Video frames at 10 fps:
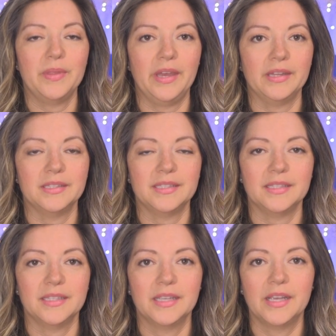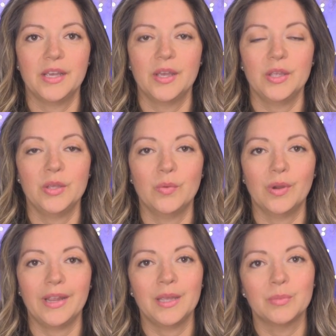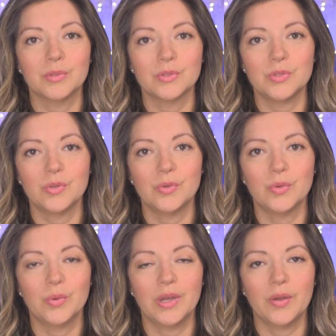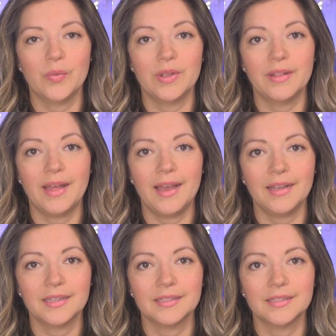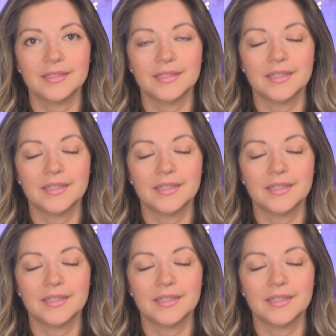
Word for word: that you are able to relax